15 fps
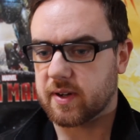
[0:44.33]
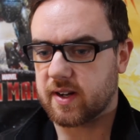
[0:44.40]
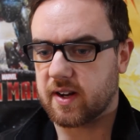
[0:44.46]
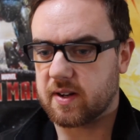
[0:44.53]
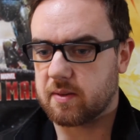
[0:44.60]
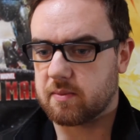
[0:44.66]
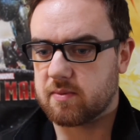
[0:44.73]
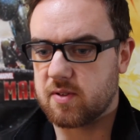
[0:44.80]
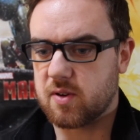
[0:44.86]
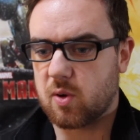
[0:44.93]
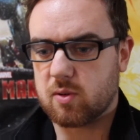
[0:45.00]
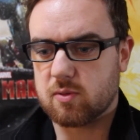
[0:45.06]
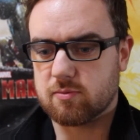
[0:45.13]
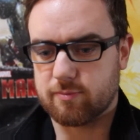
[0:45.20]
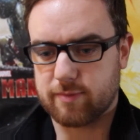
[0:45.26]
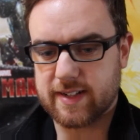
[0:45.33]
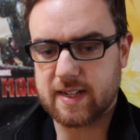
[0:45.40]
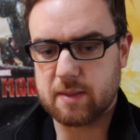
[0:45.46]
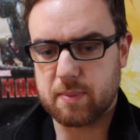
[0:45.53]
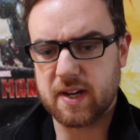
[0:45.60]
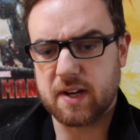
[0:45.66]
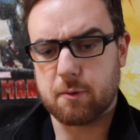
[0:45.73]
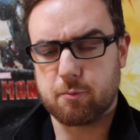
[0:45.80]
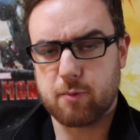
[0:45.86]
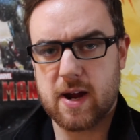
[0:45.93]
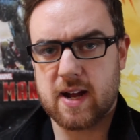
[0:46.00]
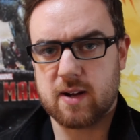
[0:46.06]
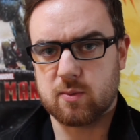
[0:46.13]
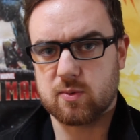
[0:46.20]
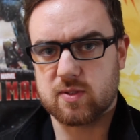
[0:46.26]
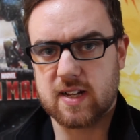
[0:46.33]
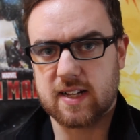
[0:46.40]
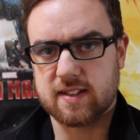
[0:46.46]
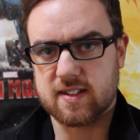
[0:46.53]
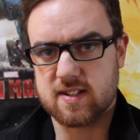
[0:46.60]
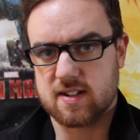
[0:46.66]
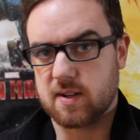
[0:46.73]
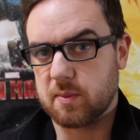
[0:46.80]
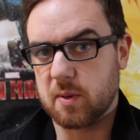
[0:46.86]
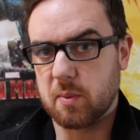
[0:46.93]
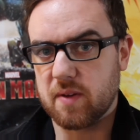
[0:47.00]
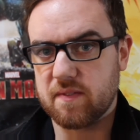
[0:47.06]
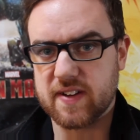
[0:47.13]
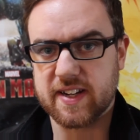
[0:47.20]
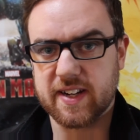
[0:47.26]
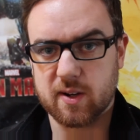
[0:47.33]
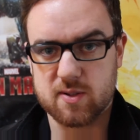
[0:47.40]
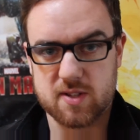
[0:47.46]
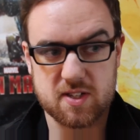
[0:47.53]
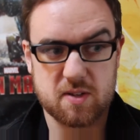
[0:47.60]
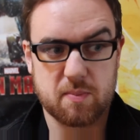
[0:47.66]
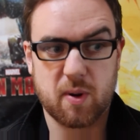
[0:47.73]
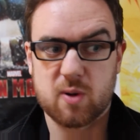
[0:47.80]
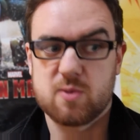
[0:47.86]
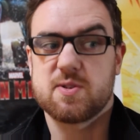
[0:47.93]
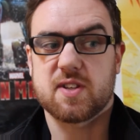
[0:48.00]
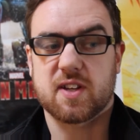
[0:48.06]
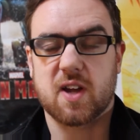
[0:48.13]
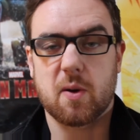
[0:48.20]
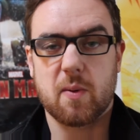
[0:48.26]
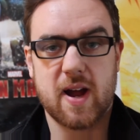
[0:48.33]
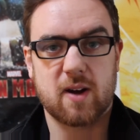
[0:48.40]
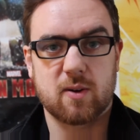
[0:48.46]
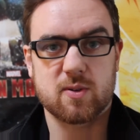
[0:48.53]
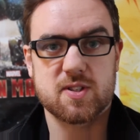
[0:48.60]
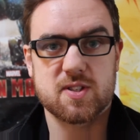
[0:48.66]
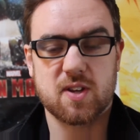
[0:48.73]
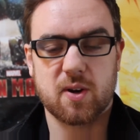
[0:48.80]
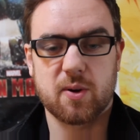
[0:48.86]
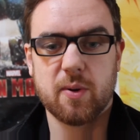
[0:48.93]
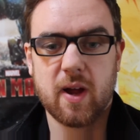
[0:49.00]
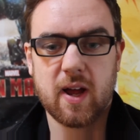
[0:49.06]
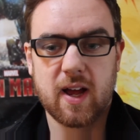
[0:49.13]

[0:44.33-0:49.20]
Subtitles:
gonna not really be around at the time that my videos are supposed to go out, so